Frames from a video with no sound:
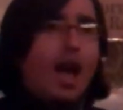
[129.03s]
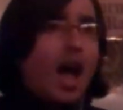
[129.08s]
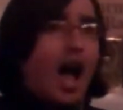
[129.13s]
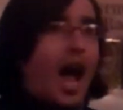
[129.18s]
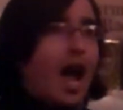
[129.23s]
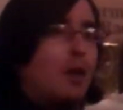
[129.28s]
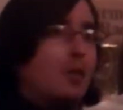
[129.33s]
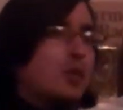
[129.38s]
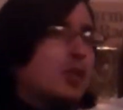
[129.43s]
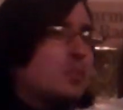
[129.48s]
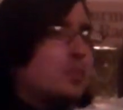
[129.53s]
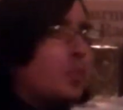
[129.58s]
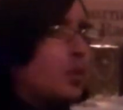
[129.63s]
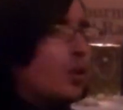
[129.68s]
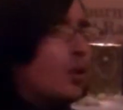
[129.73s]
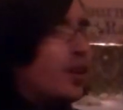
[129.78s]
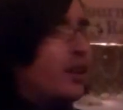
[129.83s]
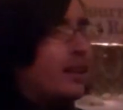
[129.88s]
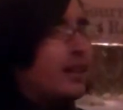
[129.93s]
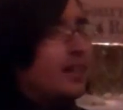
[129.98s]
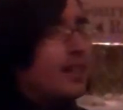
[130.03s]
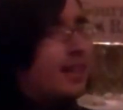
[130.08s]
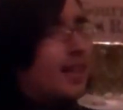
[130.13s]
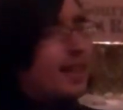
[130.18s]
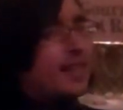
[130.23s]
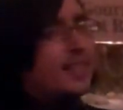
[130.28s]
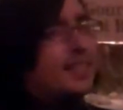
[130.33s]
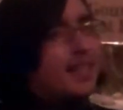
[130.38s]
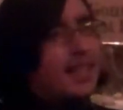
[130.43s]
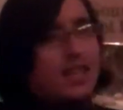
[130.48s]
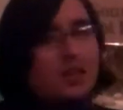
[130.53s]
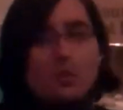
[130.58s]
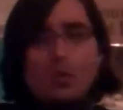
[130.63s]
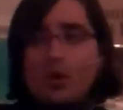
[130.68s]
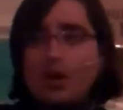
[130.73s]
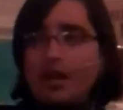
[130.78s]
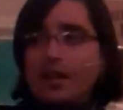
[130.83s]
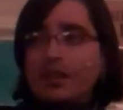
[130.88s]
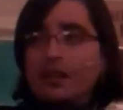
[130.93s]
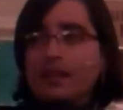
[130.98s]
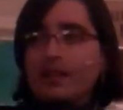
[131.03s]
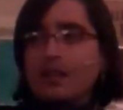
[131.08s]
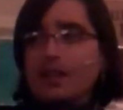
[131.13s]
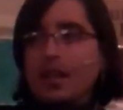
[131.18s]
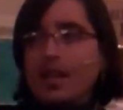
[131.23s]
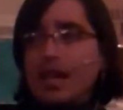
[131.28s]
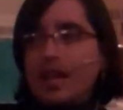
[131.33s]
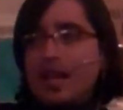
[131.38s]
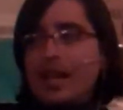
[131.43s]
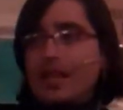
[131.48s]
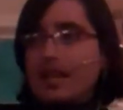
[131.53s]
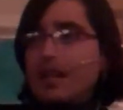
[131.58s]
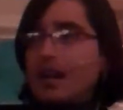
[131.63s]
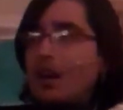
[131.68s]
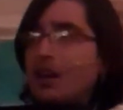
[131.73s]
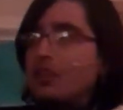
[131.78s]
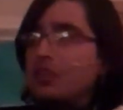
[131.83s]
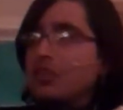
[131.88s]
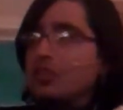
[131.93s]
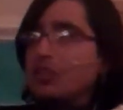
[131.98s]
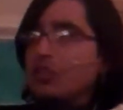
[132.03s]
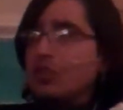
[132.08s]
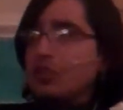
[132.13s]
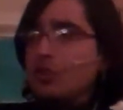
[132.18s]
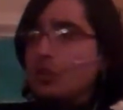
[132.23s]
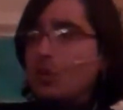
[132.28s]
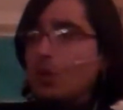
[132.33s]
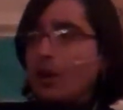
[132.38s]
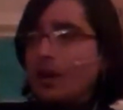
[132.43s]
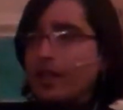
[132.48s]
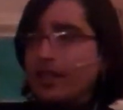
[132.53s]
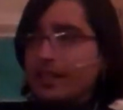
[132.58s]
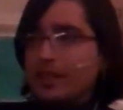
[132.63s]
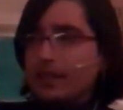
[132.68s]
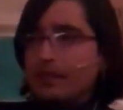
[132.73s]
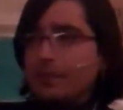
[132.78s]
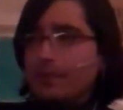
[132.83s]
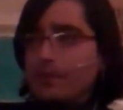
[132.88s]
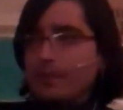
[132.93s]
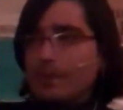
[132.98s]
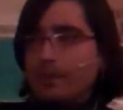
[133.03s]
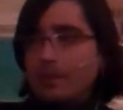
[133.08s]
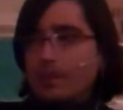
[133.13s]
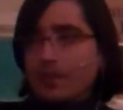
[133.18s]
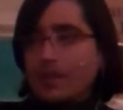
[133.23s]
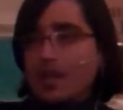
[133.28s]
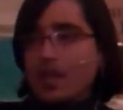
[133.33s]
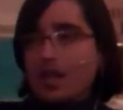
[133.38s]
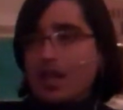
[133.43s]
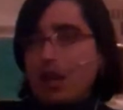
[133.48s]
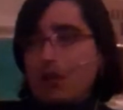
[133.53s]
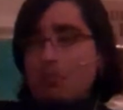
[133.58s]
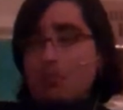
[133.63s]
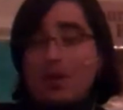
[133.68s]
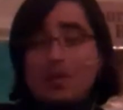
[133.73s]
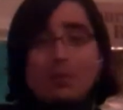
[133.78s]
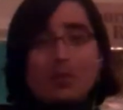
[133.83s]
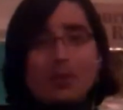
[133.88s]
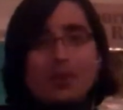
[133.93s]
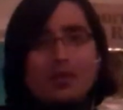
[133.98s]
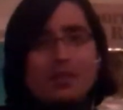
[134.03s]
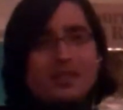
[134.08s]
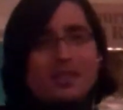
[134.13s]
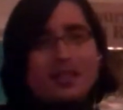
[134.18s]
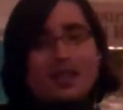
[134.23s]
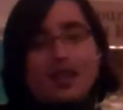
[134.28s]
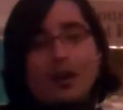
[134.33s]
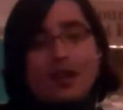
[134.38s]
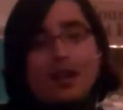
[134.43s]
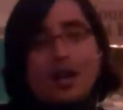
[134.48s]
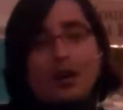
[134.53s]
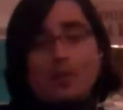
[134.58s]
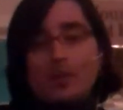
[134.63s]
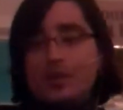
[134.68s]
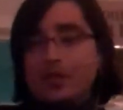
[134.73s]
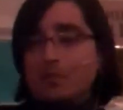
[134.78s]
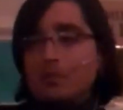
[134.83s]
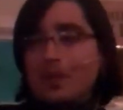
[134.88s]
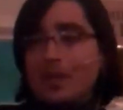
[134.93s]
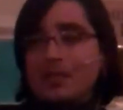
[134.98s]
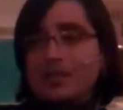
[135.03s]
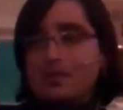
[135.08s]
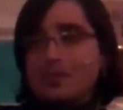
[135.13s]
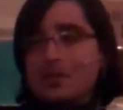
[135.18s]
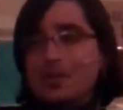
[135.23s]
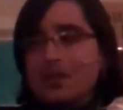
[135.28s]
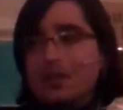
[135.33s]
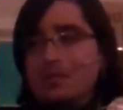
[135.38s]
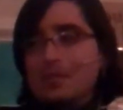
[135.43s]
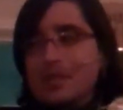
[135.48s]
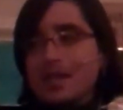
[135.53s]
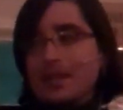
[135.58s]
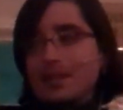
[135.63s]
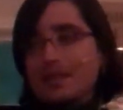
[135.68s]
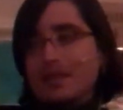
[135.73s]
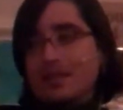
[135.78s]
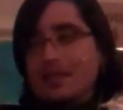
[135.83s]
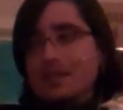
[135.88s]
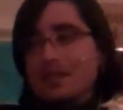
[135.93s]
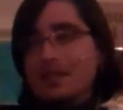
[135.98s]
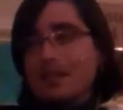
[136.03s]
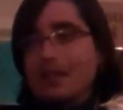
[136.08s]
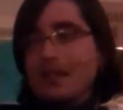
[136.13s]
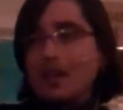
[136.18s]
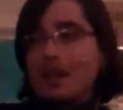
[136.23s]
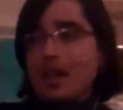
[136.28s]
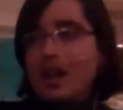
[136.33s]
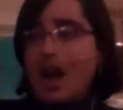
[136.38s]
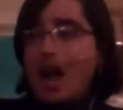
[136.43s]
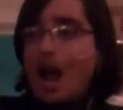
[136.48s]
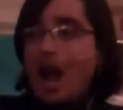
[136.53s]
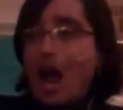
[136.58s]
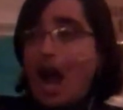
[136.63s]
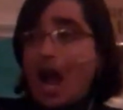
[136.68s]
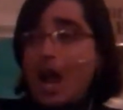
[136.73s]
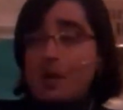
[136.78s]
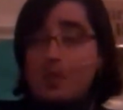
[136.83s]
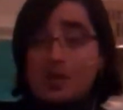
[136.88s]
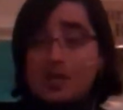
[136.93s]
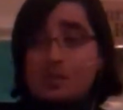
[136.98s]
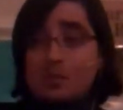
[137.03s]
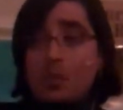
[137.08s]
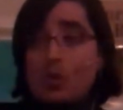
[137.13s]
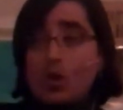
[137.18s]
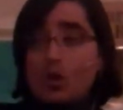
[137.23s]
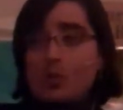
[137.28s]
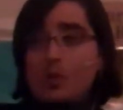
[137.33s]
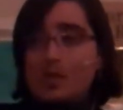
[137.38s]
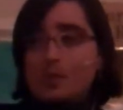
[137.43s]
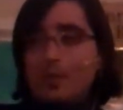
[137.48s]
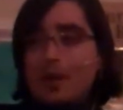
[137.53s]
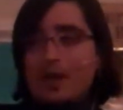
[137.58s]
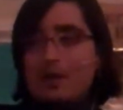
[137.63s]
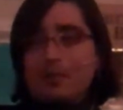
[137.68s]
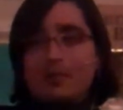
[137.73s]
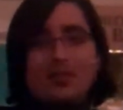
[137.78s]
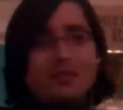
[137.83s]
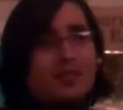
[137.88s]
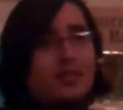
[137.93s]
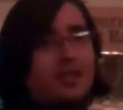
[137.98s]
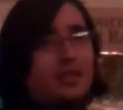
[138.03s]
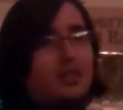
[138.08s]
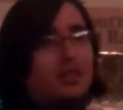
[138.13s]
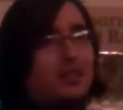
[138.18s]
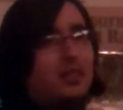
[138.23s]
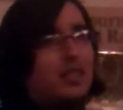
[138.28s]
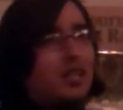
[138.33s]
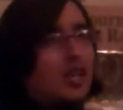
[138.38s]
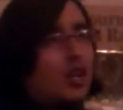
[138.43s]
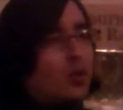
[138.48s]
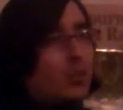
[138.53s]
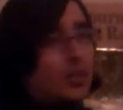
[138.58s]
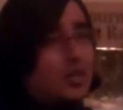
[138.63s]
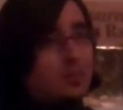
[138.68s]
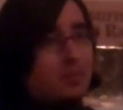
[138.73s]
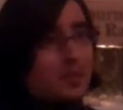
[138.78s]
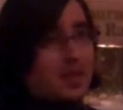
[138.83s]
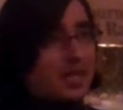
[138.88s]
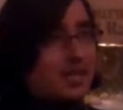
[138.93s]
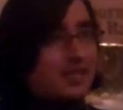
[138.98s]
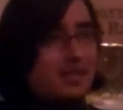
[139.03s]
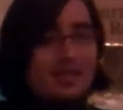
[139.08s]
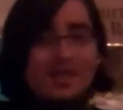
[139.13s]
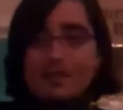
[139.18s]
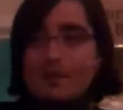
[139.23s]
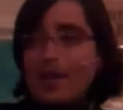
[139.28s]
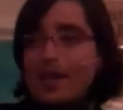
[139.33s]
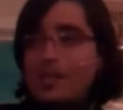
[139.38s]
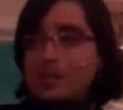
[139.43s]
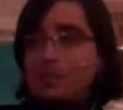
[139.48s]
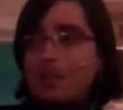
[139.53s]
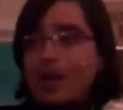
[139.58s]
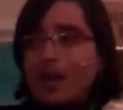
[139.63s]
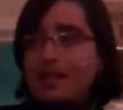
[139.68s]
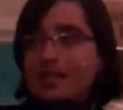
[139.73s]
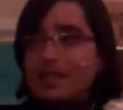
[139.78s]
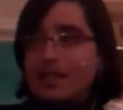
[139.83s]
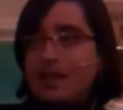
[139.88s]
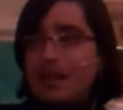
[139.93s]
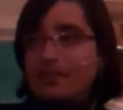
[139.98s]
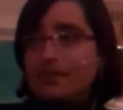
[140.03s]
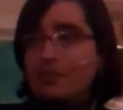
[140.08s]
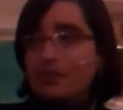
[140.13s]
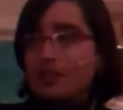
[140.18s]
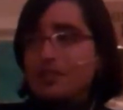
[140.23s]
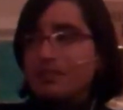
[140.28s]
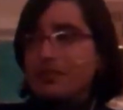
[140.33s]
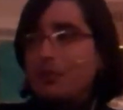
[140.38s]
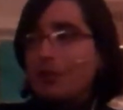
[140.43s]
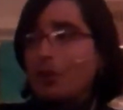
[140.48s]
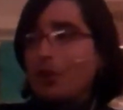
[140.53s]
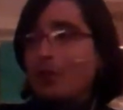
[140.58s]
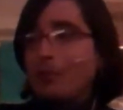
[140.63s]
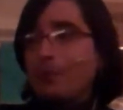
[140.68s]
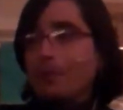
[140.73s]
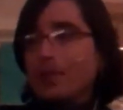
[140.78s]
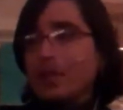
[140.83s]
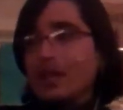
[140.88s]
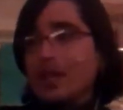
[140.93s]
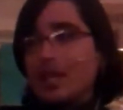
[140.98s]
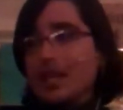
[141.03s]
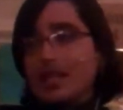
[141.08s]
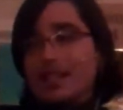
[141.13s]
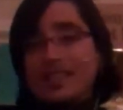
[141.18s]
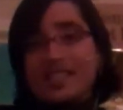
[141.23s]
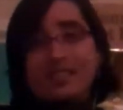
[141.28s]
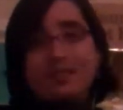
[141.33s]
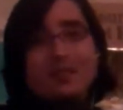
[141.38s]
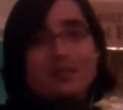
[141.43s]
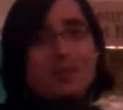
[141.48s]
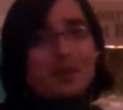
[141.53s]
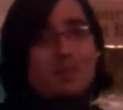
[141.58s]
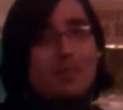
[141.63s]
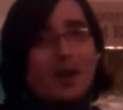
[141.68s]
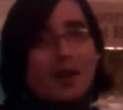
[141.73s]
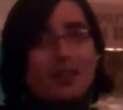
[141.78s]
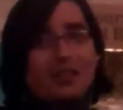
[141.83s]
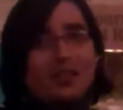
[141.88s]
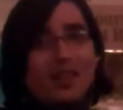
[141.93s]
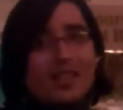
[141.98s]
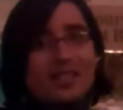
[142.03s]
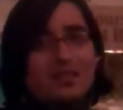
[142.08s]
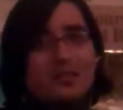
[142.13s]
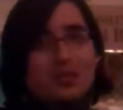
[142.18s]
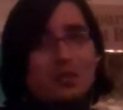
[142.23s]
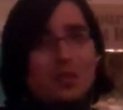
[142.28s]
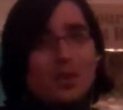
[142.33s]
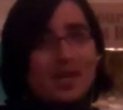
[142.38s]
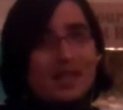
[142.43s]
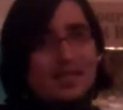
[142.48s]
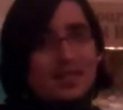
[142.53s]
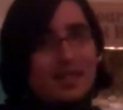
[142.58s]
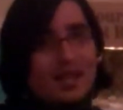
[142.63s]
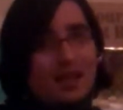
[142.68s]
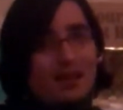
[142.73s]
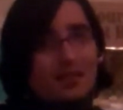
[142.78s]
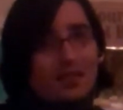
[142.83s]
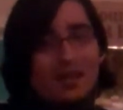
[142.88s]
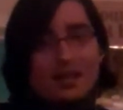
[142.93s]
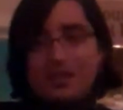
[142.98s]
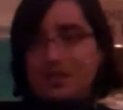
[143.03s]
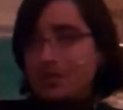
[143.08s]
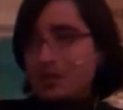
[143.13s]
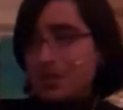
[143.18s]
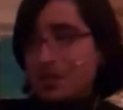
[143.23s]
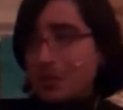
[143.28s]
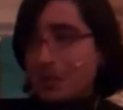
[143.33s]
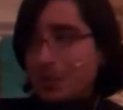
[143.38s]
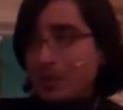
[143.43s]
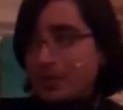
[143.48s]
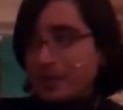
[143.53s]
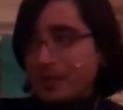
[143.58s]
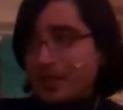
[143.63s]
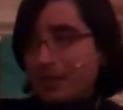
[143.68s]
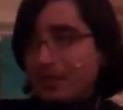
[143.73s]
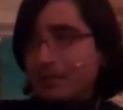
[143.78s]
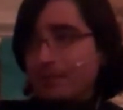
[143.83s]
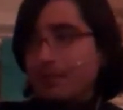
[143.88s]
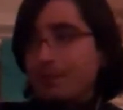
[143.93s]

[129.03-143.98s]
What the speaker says: I was born in 1981 in Honolulu, Hawaii. My birth did not come with the best of circumstances. I was born with spina bifida, which means that my spine did not fully form, leaving me paralyzed from the waist down and using a wheelchair.